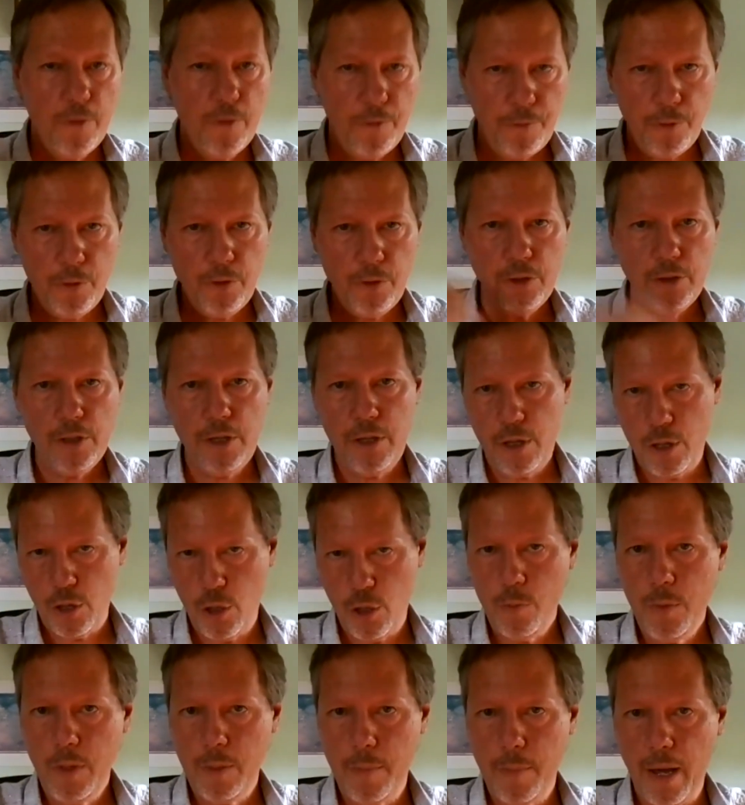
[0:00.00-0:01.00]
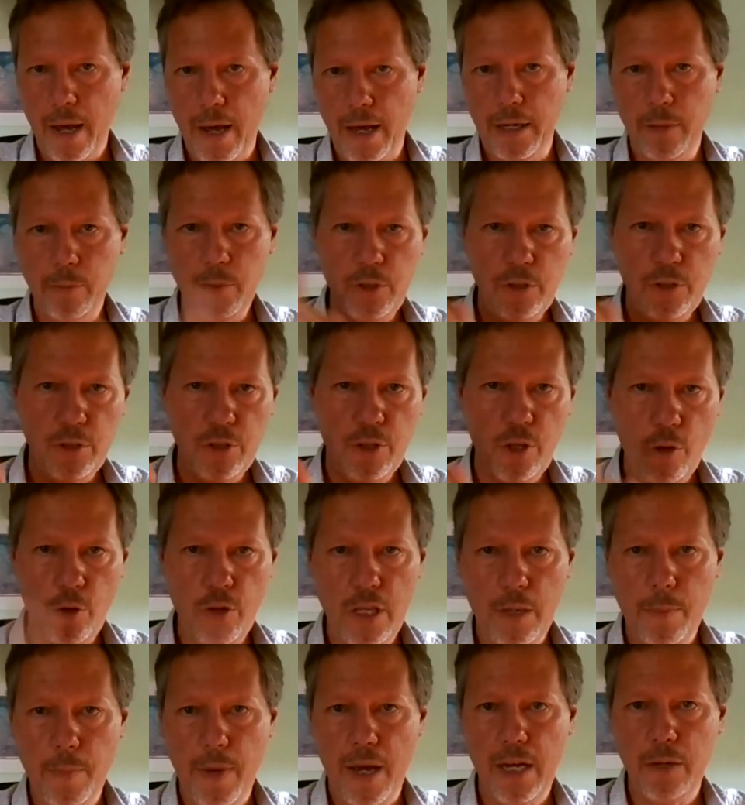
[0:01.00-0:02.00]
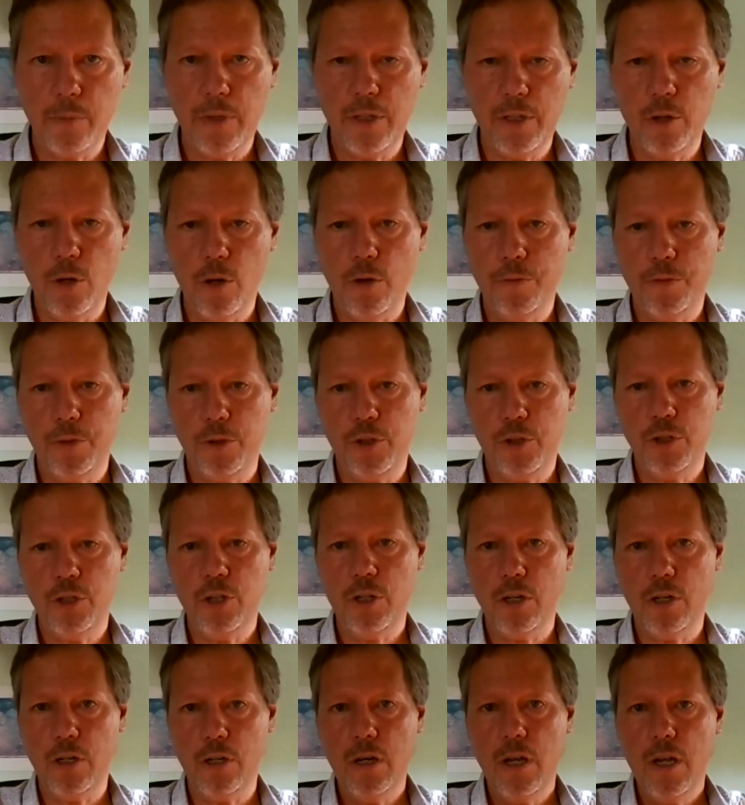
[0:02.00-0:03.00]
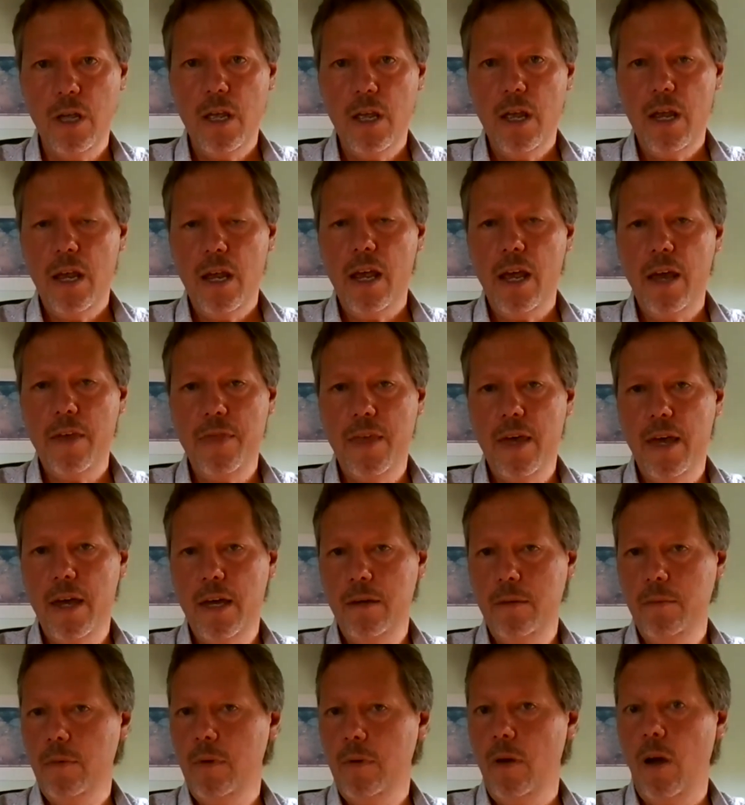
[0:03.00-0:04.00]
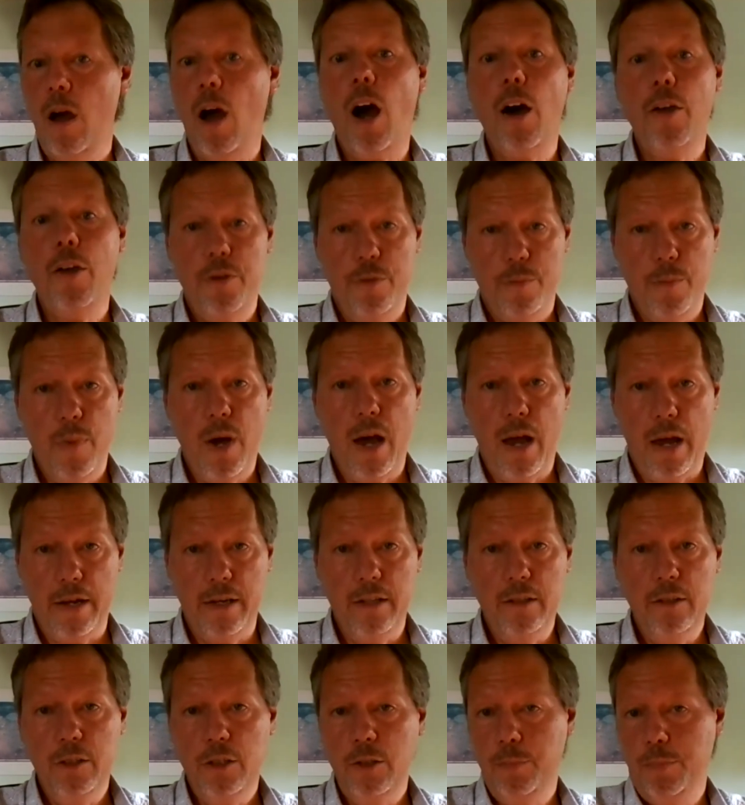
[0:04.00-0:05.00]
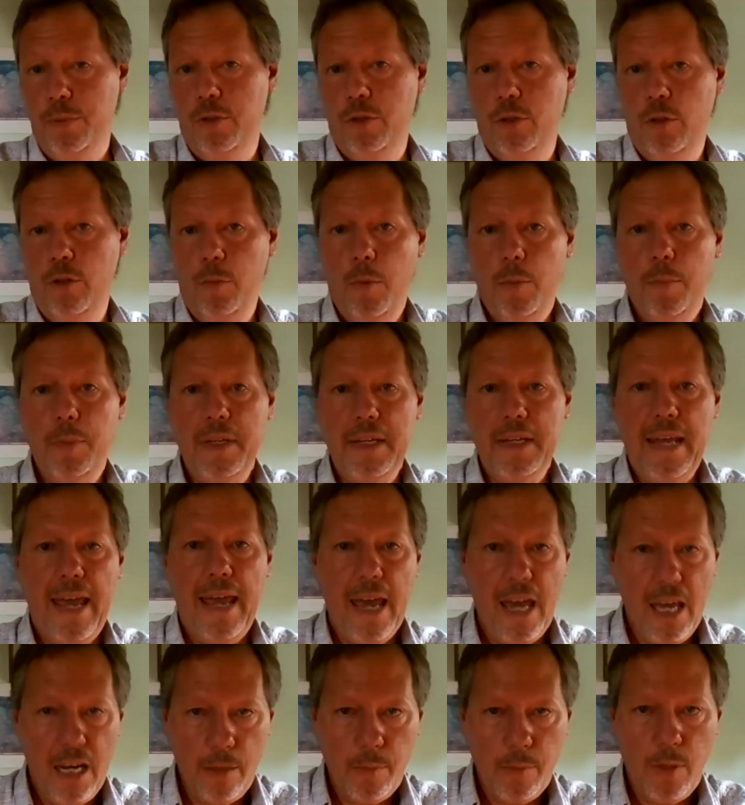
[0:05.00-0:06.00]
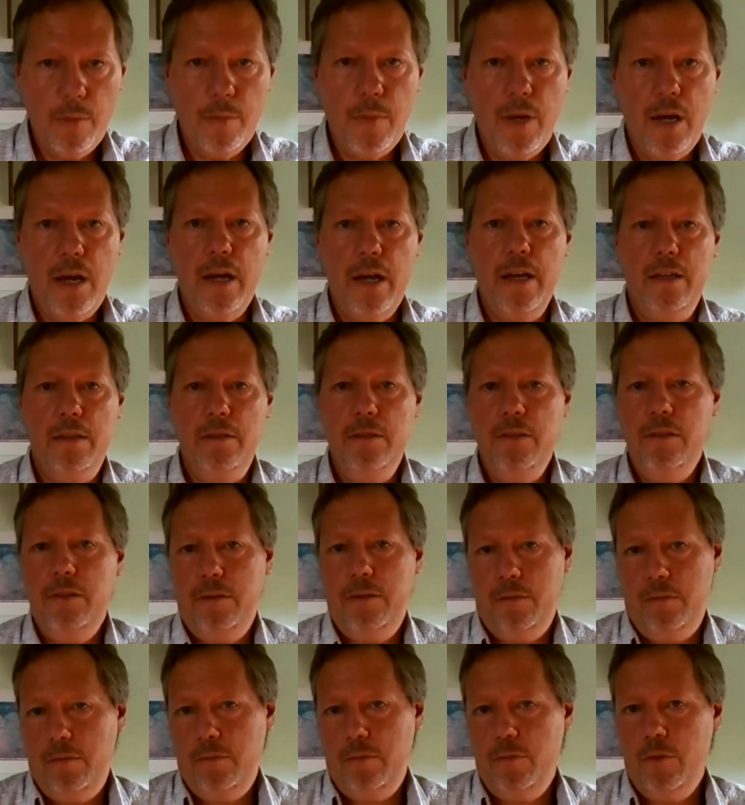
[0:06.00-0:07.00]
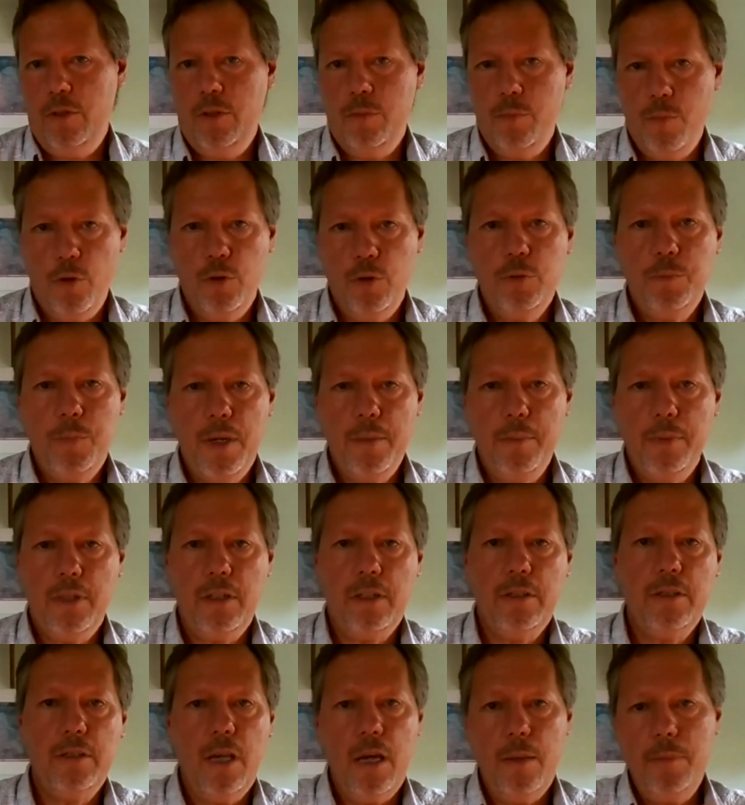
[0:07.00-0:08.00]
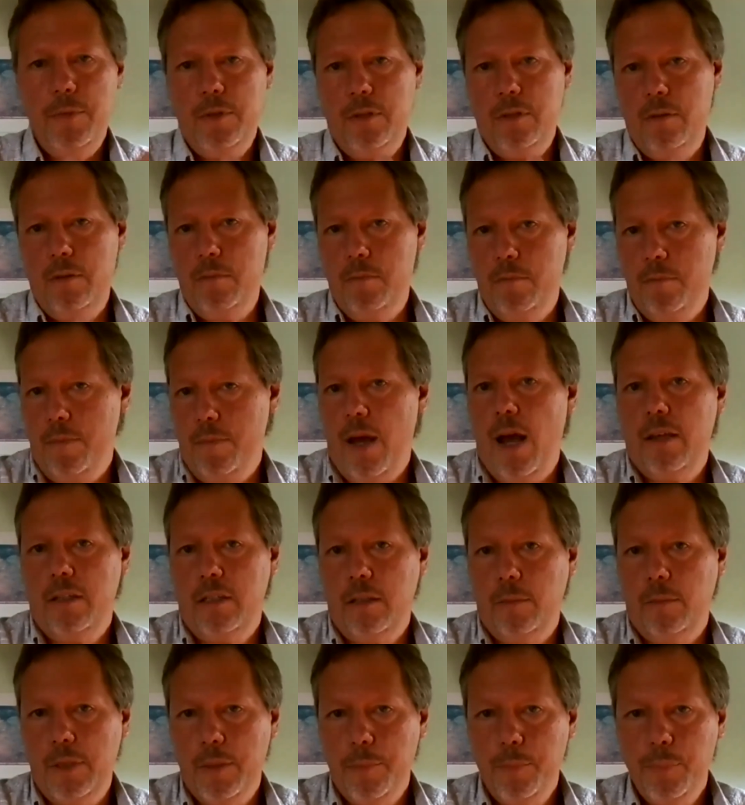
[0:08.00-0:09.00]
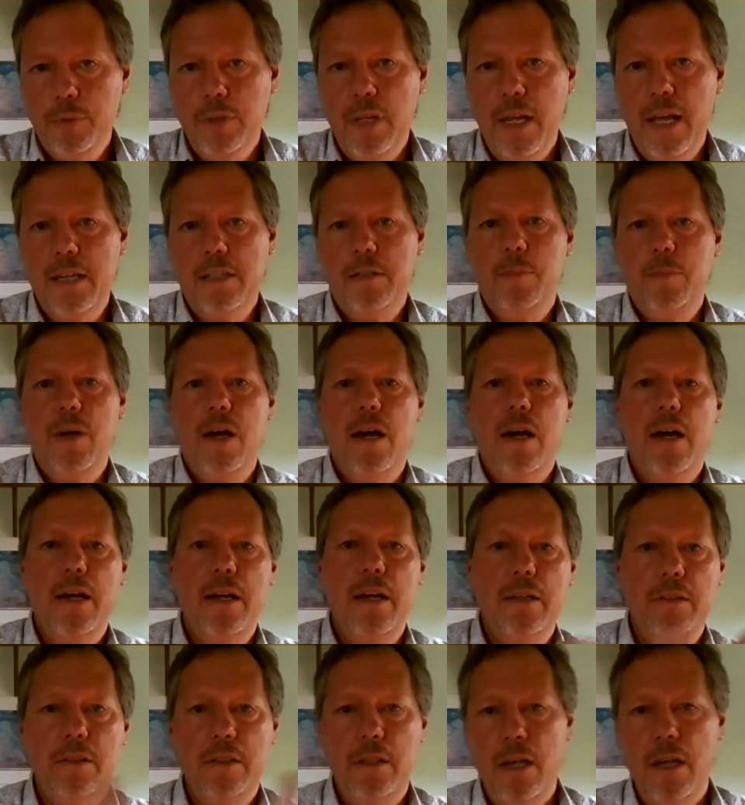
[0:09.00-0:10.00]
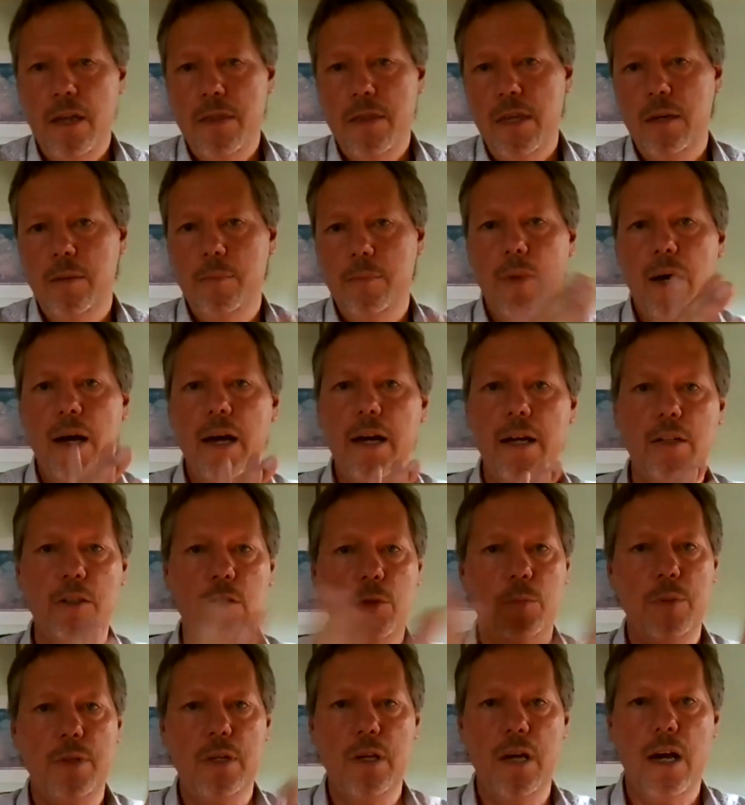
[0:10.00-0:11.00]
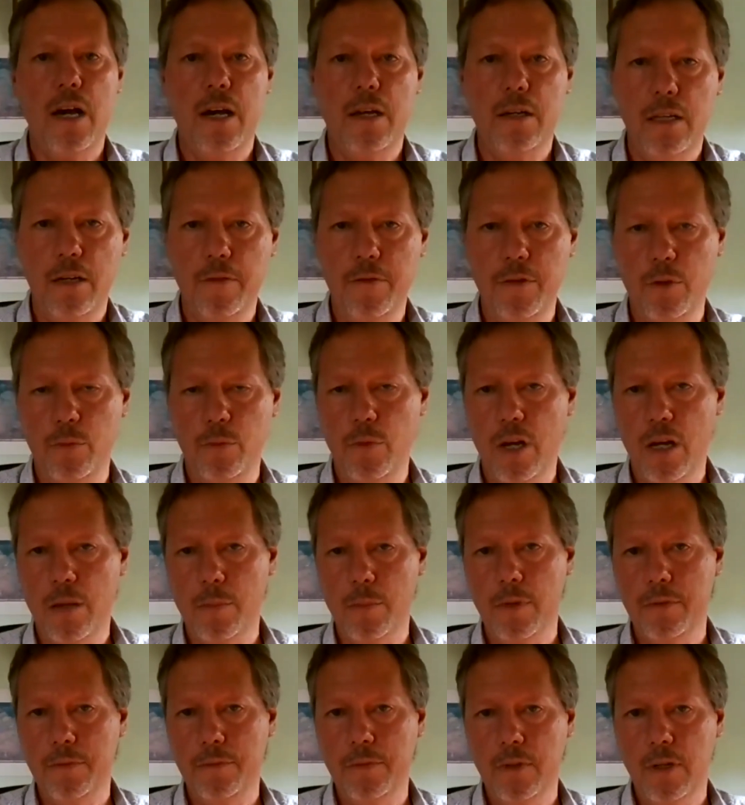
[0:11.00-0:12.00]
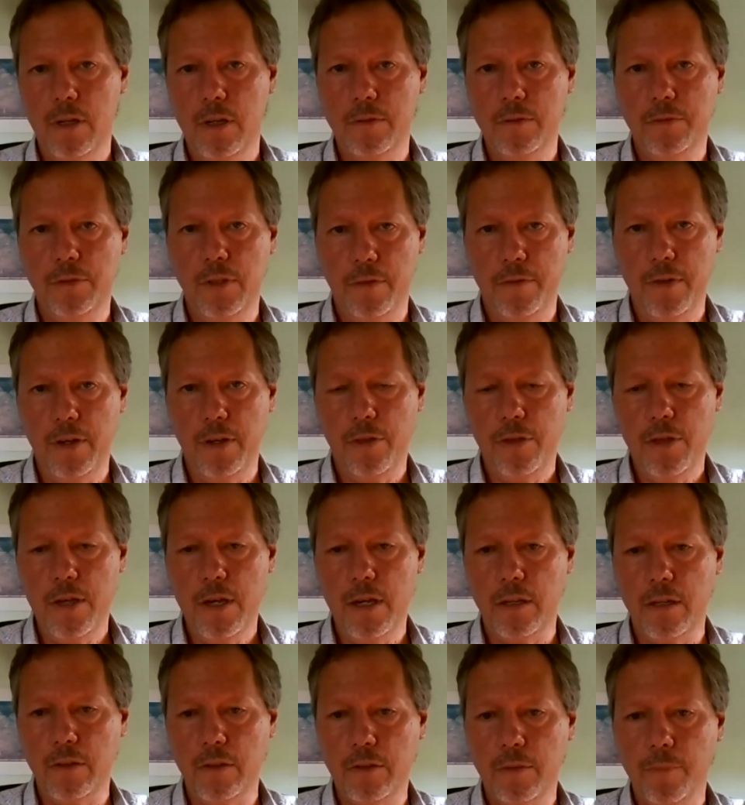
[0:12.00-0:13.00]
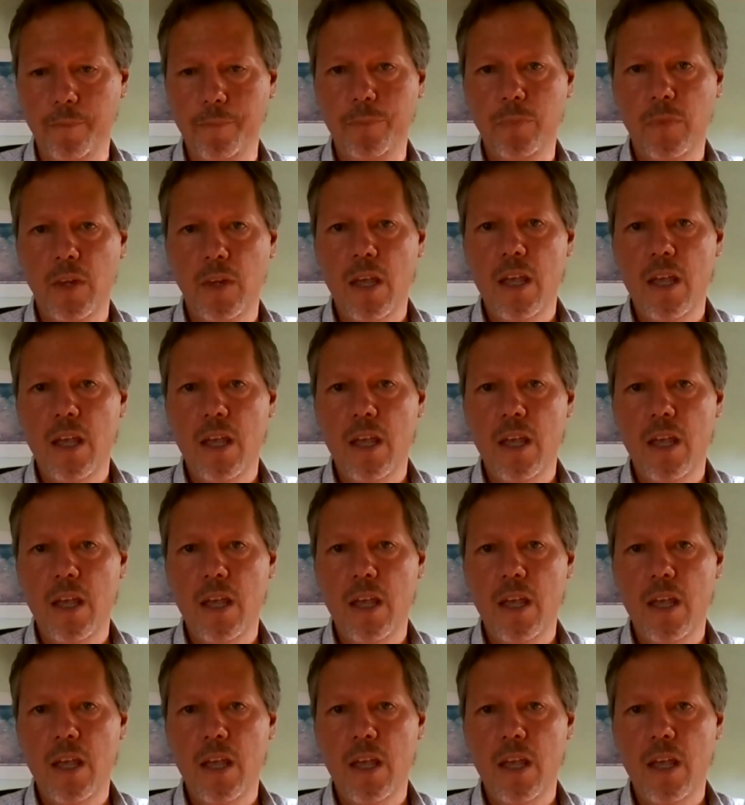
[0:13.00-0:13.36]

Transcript: firstly, the human mind, which is the only mind we know for sure, and then other minds, presumably animal minds, which most people accept, possibly plant minds, and then minds beyond even the realm of, of living things.